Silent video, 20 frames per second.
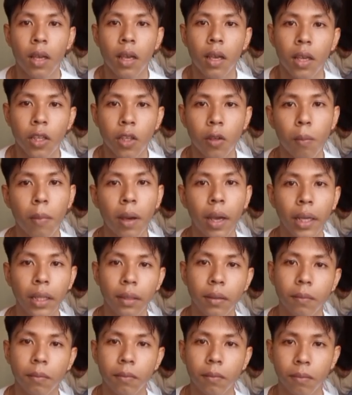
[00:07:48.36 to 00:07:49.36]
you
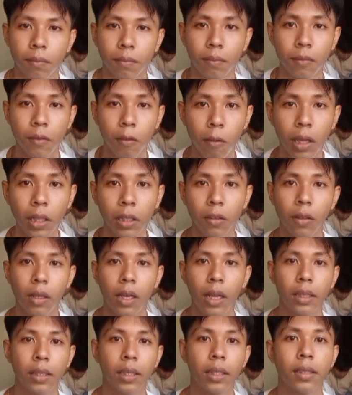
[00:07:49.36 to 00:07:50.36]
might want to
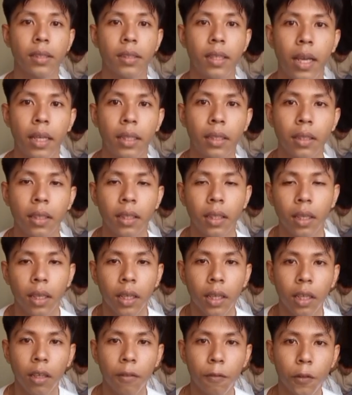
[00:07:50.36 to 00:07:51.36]
let it slide.
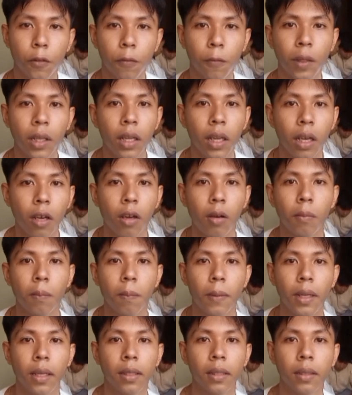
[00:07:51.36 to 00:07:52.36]
If you feel
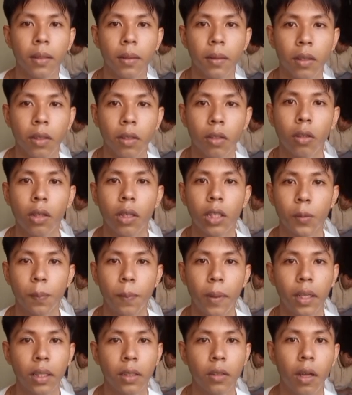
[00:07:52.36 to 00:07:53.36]
compelled to
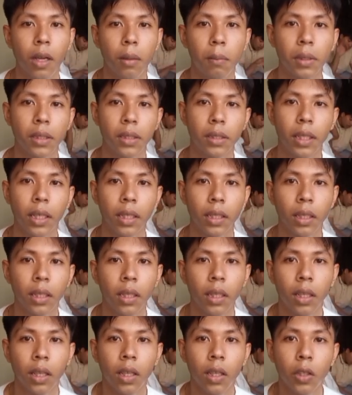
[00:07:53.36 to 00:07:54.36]
respond to a mistake,
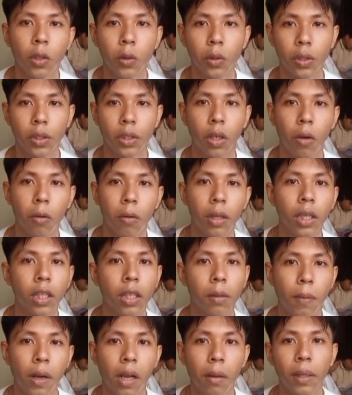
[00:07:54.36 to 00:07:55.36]
do so in
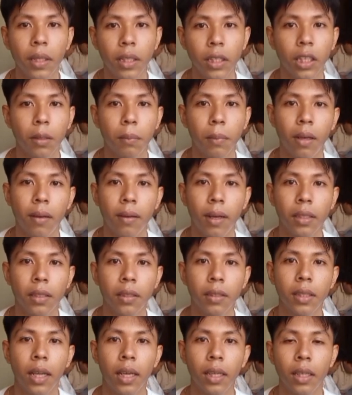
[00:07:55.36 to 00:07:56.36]
a private email
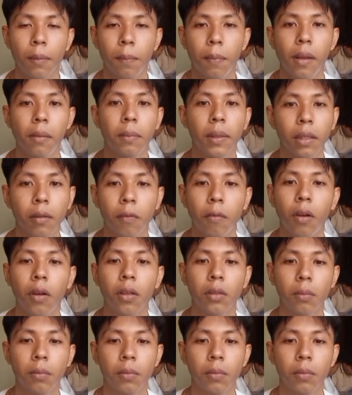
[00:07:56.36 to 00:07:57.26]
rather than a public forum.